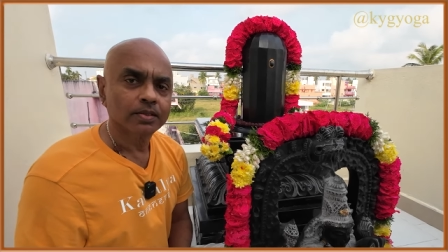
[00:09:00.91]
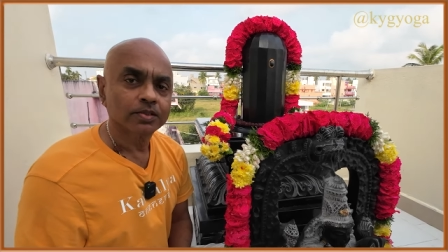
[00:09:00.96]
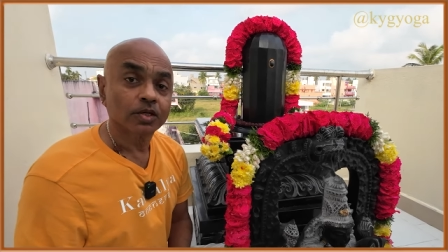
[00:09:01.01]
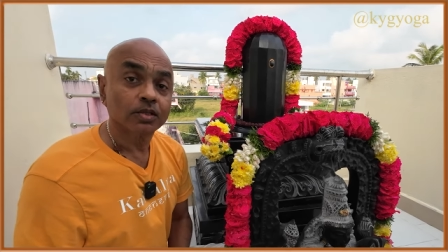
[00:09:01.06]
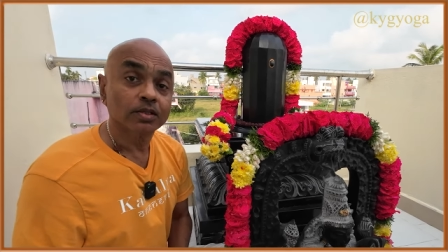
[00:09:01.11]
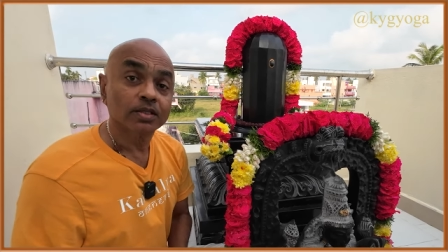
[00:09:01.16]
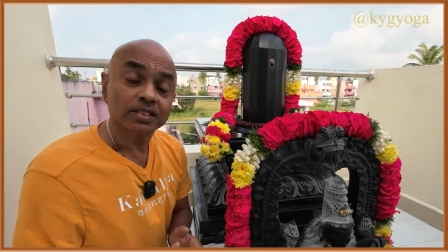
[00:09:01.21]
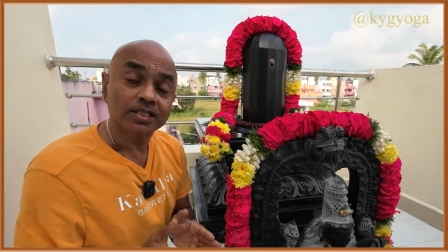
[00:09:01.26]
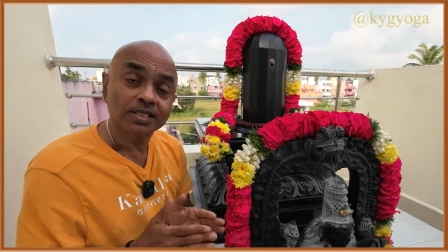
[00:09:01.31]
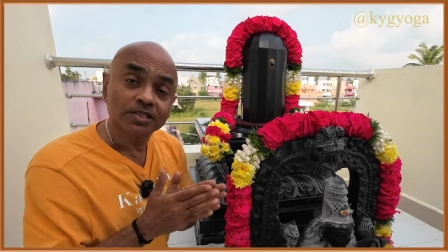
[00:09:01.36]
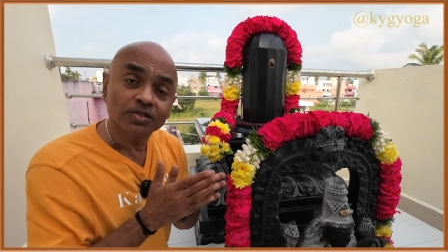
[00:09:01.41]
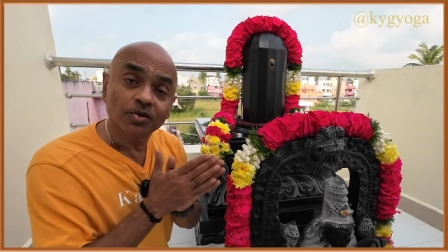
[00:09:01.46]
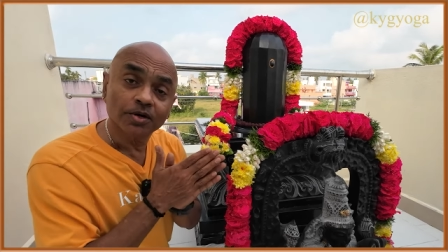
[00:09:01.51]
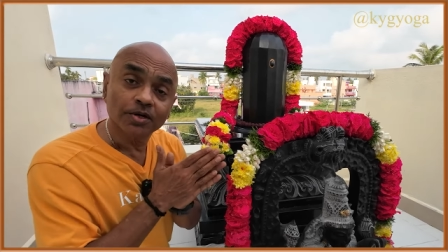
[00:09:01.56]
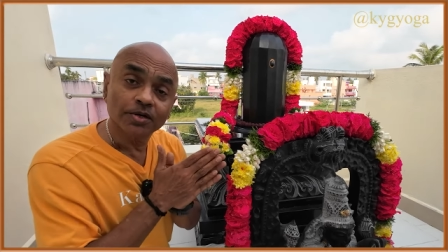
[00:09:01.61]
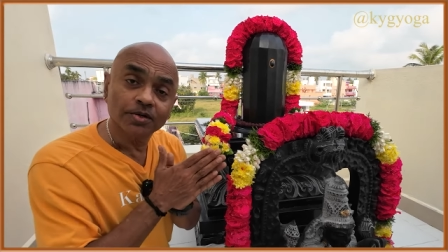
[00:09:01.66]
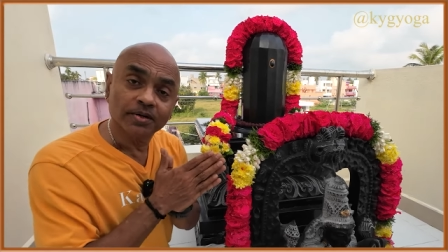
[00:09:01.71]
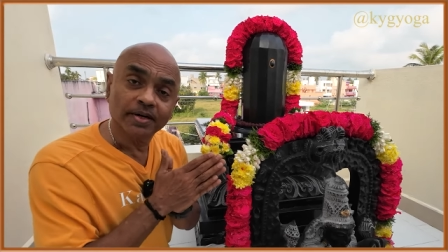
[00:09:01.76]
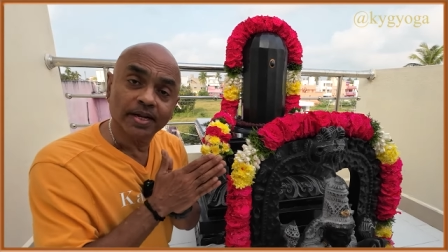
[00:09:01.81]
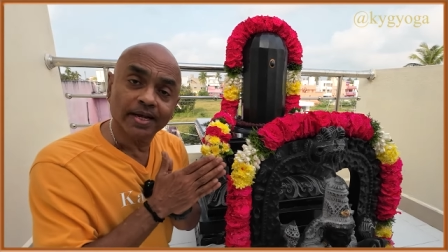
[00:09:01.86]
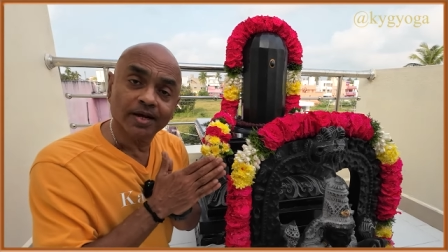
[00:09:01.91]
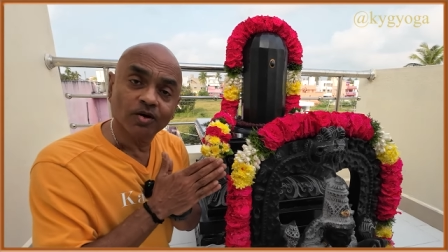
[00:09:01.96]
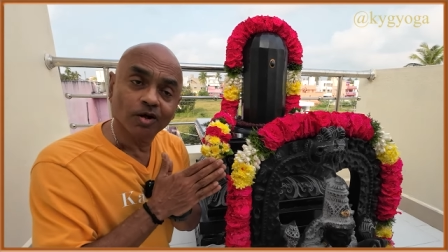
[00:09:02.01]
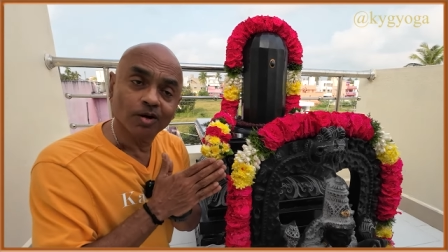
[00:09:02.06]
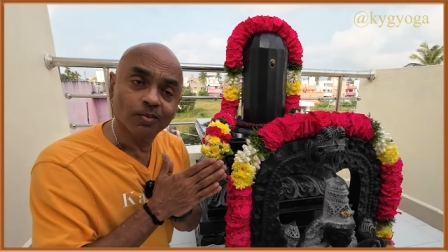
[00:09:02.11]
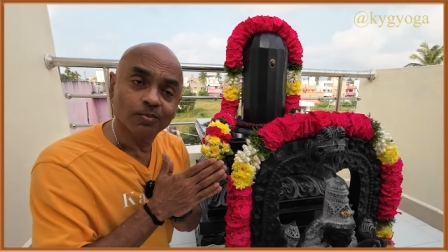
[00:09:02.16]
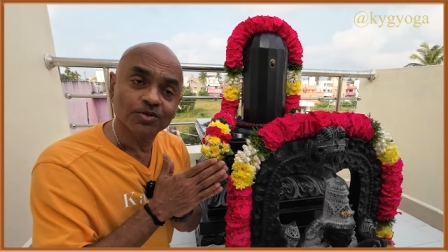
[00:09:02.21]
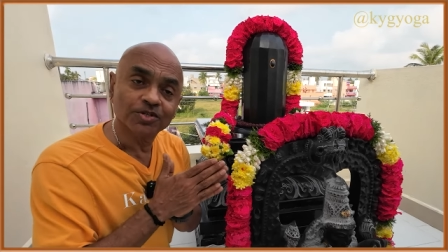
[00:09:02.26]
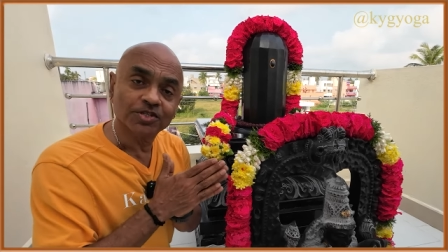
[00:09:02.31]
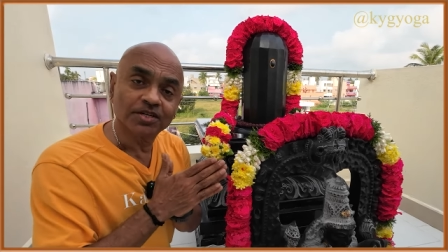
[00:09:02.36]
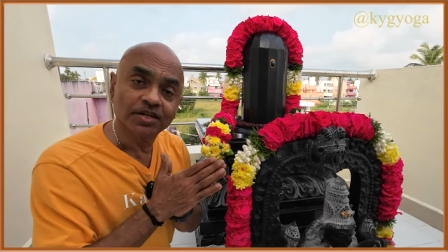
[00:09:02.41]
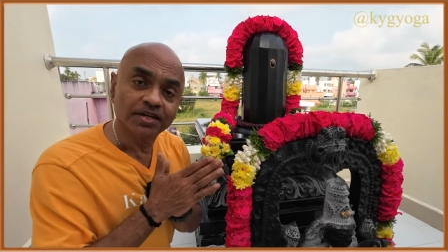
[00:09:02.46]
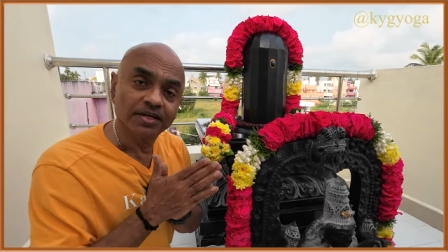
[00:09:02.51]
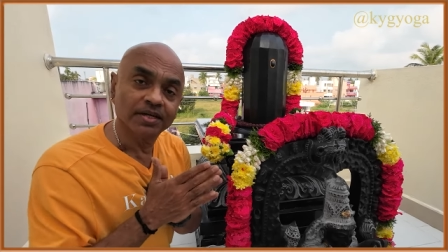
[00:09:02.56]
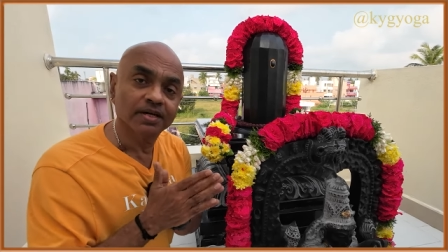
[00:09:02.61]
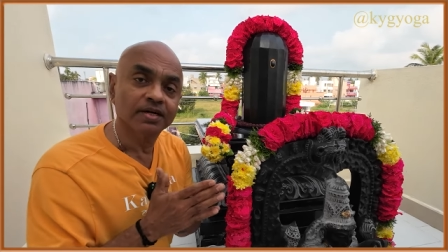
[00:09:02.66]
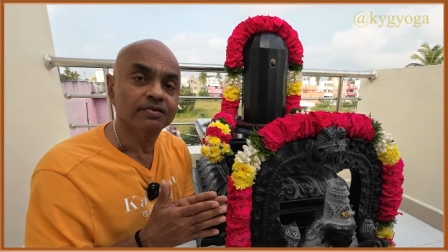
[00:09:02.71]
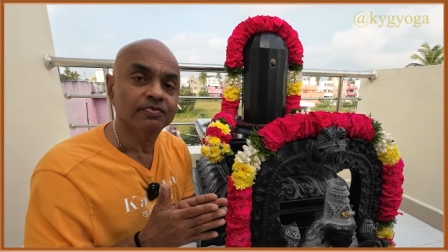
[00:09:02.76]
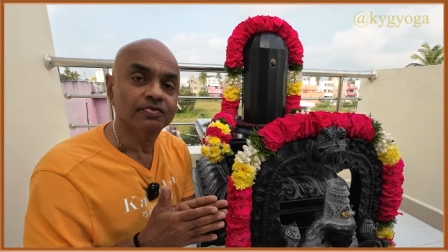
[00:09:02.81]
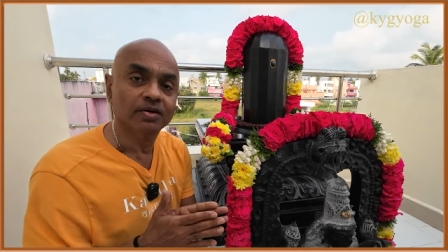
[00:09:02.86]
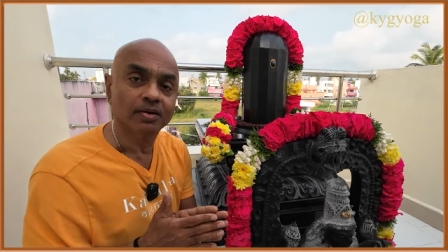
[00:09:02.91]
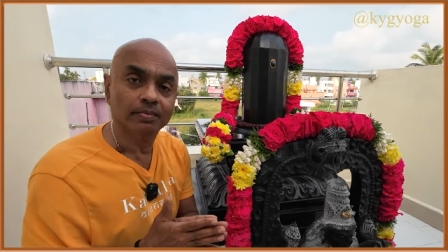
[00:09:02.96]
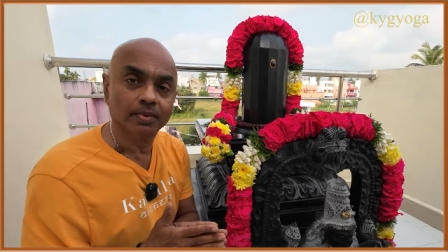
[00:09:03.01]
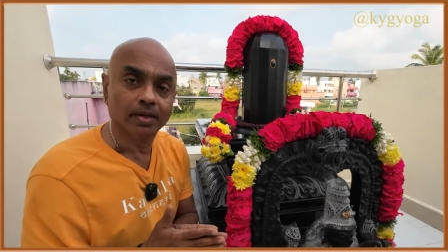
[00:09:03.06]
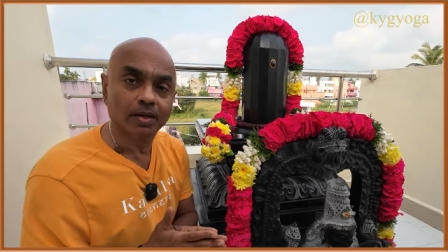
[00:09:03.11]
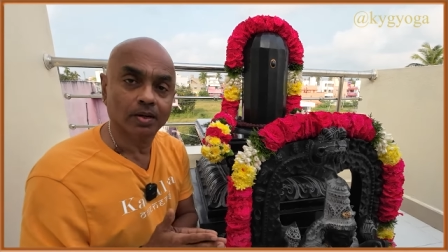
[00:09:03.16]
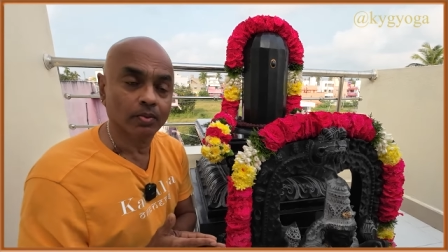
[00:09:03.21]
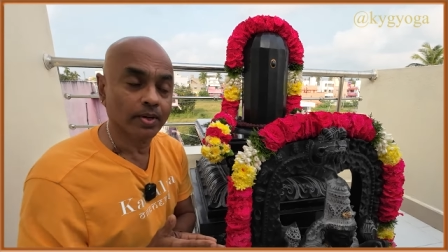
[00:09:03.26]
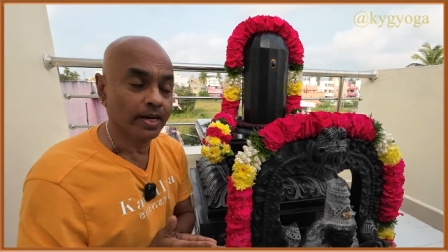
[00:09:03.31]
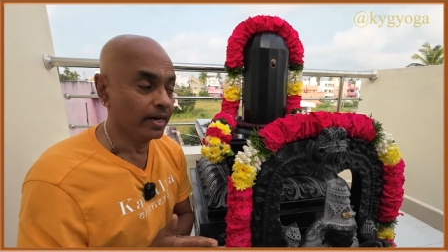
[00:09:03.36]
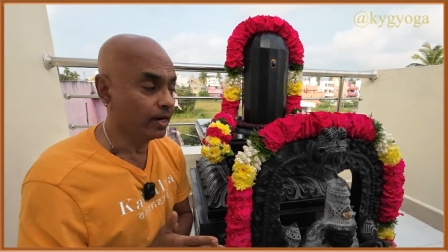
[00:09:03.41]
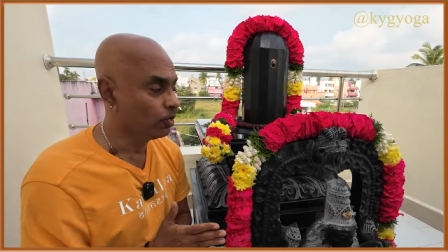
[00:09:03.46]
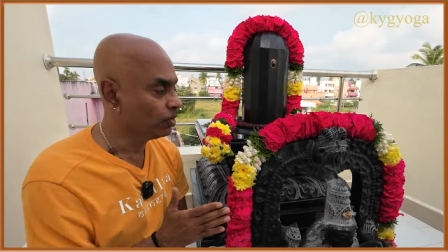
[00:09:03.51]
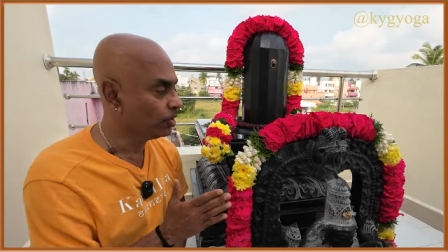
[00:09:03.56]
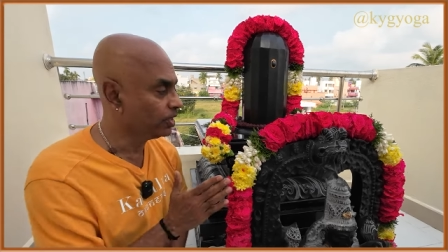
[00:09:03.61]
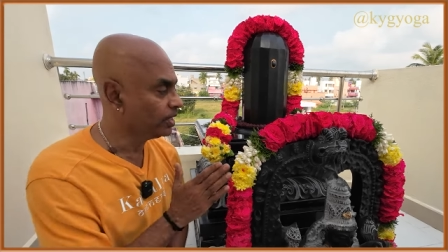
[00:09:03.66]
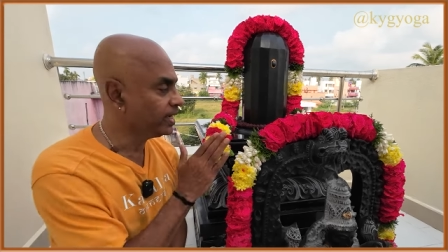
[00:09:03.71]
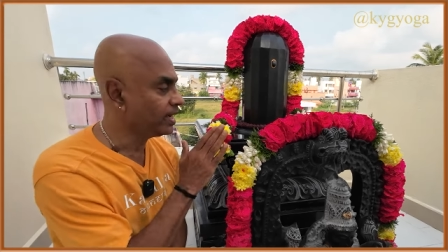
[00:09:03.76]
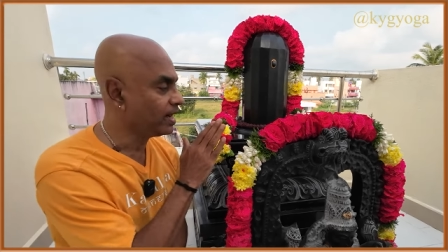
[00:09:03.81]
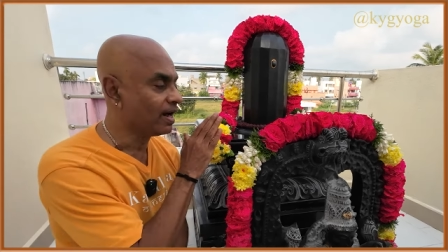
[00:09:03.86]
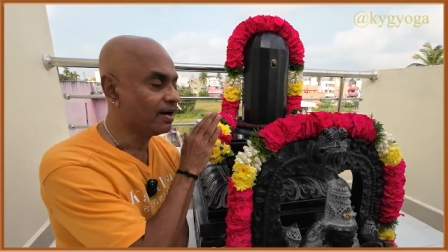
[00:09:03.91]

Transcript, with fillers: So this is going to take almost a year from now and only